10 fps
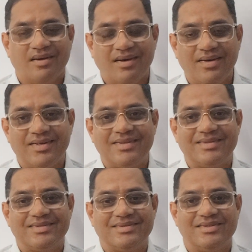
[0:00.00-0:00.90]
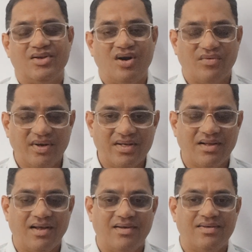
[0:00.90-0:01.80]
Lord
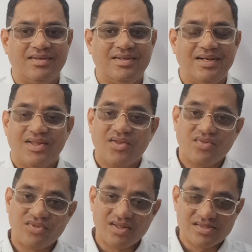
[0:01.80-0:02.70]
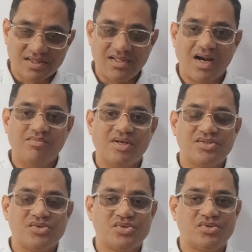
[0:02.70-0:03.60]
Vitthala. Then Sant
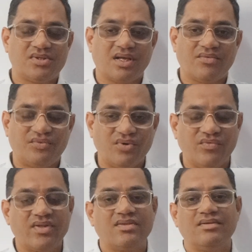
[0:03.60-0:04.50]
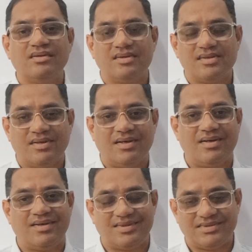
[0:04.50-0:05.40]
Ramdas used to take food with
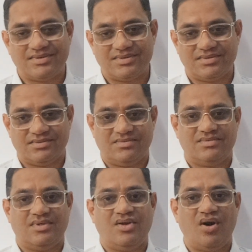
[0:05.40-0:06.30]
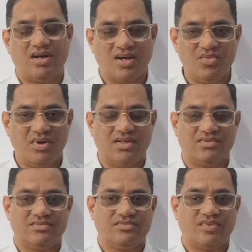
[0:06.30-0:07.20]
Lord
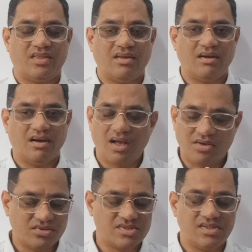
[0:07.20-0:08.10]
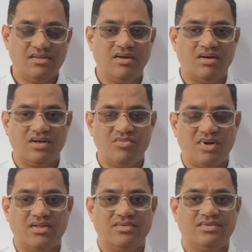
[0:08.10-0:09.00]
Hanuman. I could see Lord
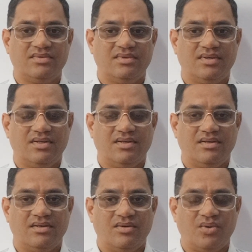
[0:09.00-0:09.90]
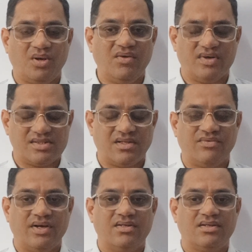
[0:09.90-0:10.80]
Hanuman only once, in
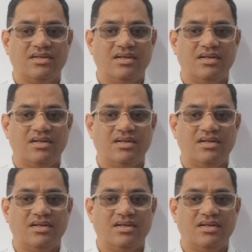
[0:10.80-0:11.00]
fact.